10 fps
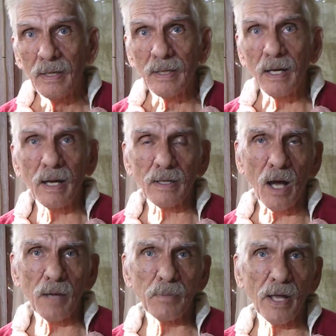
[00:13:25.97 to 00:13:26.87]

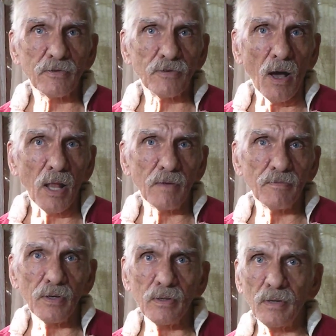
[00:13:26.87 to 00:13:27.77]
God bless all of
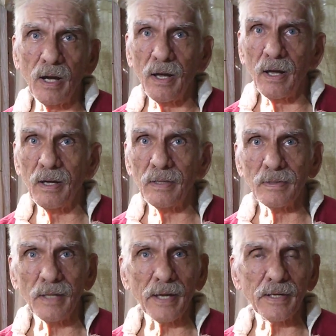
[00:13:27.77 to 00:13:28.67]
you.
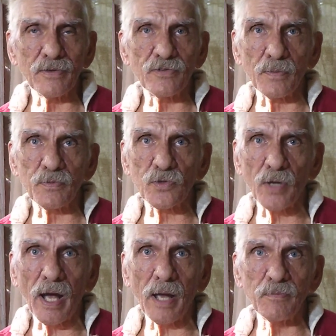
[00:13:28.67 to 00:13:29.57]
Like and
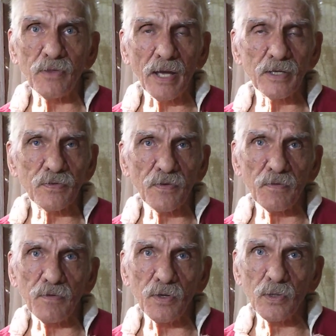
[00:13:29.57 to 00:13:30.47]
subscribe. Thanks for
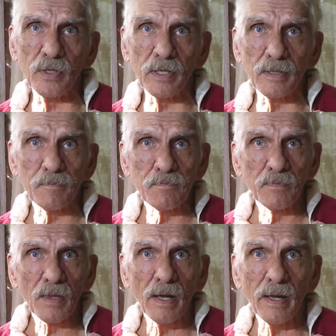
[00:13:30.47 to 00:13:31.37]
viewing,
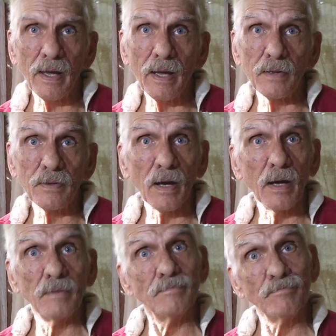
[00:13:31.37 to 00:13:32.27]
and
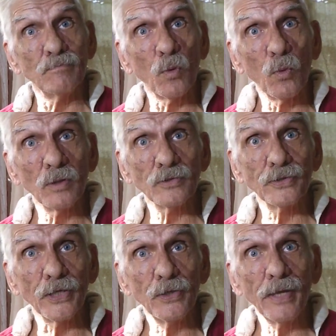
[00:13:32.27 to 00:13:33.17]
we'll
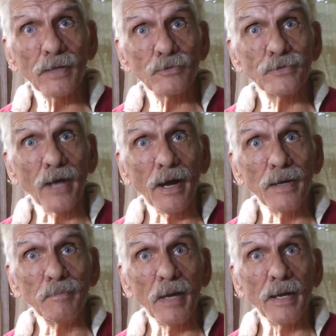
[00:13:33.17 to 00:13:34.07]
see you next
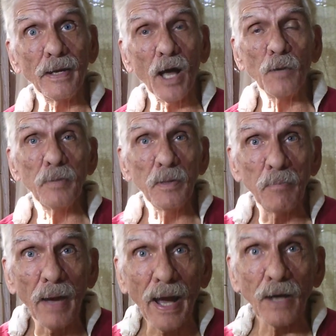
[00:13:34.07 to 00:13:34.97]
time. And I'll be
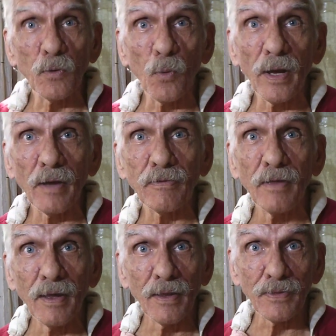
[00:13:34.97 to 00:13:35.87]
back with
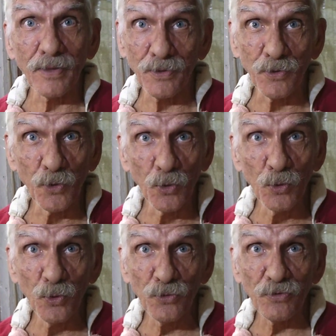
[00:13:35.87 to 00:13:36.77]
the
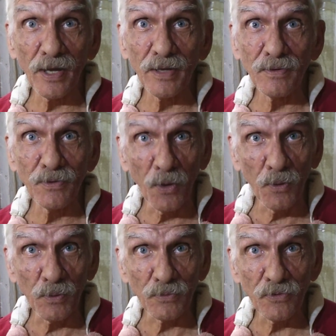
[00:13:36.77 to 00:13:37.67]
do's and
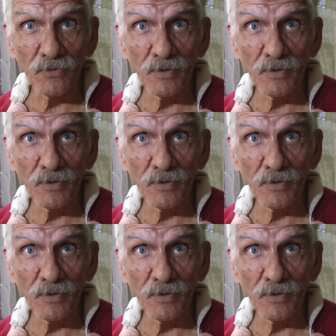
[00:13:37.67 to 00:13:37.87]
don'ts